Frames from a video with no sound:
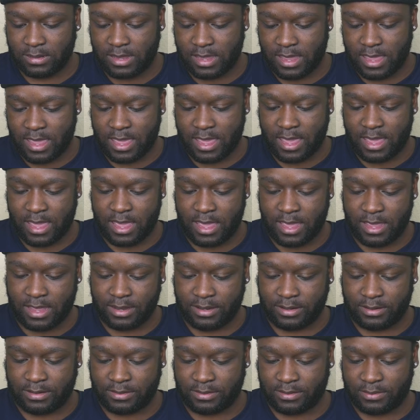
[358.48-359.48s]

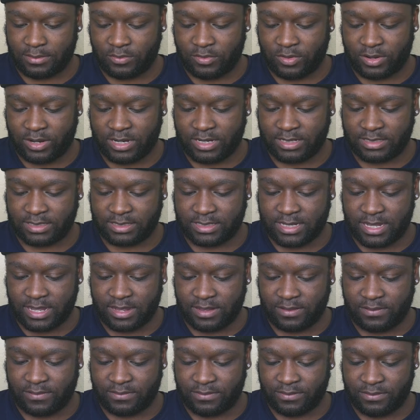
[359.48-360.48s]
And we're gonna
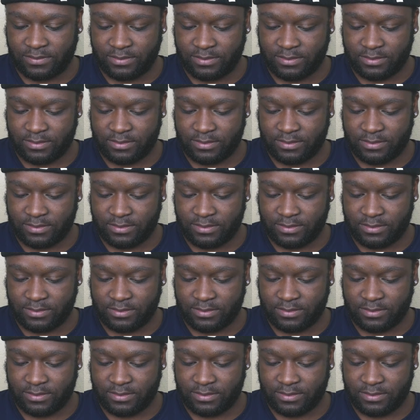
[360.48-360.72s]
save.